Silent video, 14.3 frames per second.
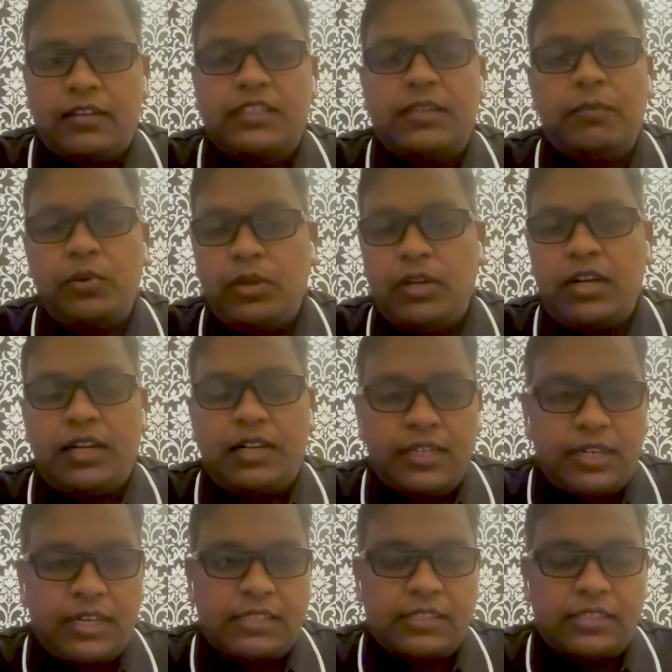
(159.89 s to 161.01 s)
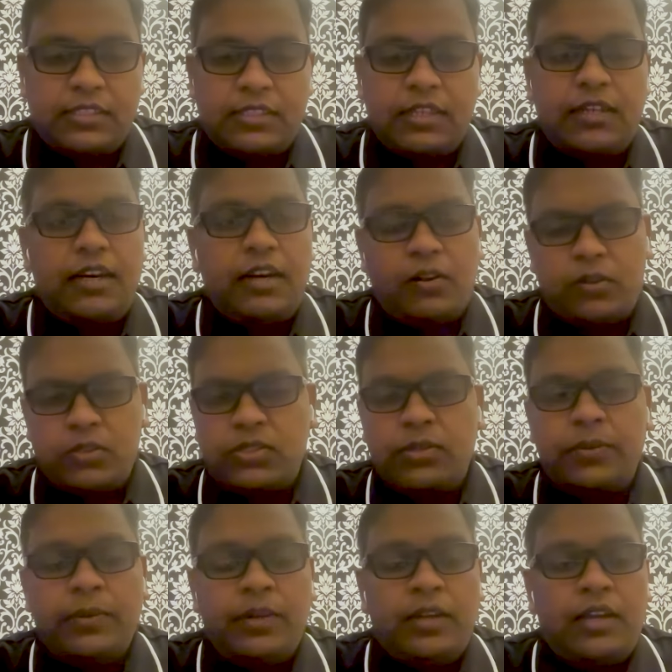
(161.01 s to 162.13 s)
Some good learning lessons there, and
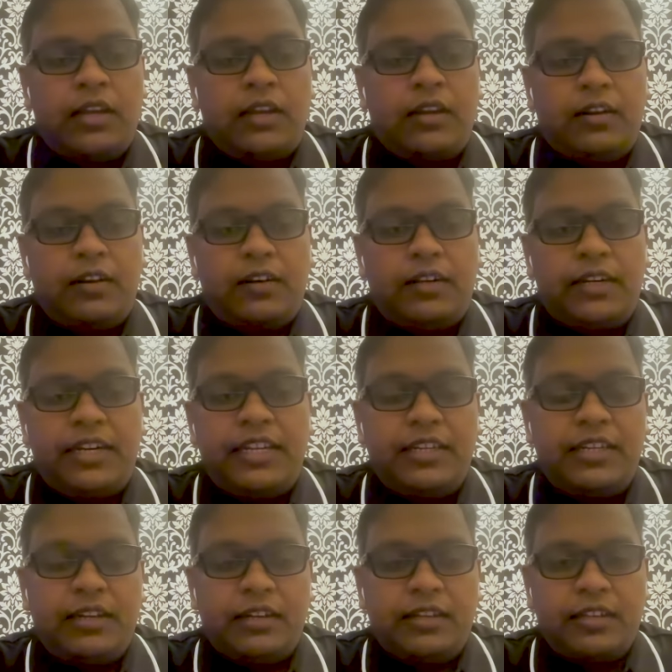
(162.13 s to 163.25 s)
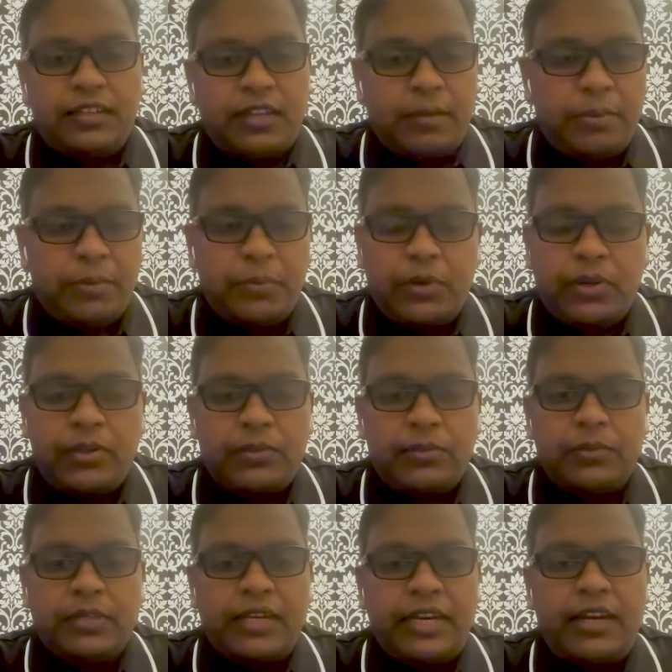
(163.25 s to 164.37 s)
also did a pivot
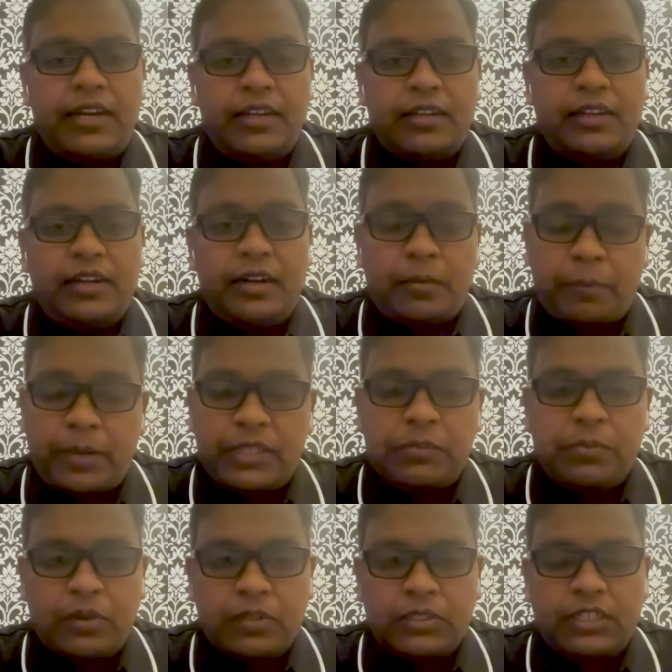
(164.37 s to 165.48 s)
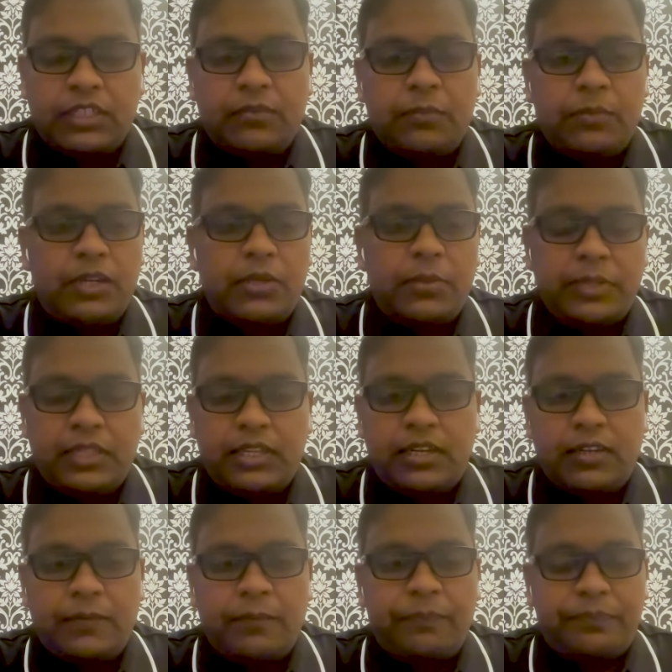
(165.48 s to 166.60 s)
to create an enterprise blockchain, worked with
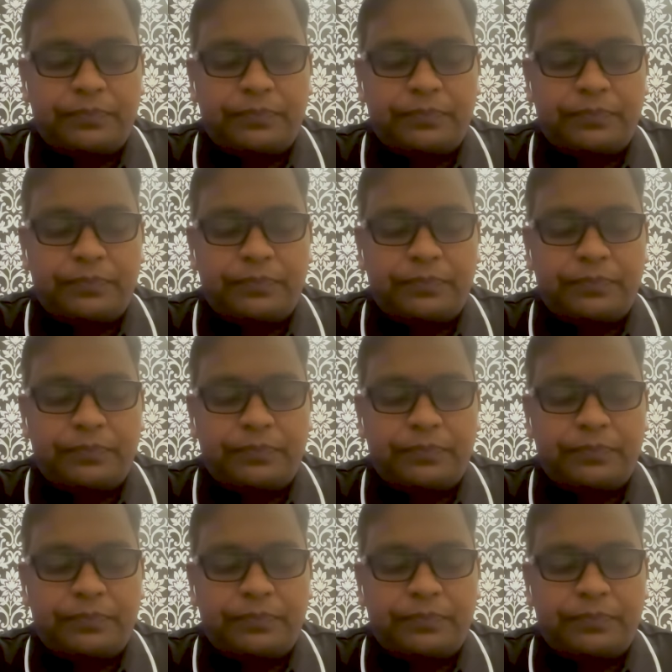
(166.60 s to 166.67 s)
an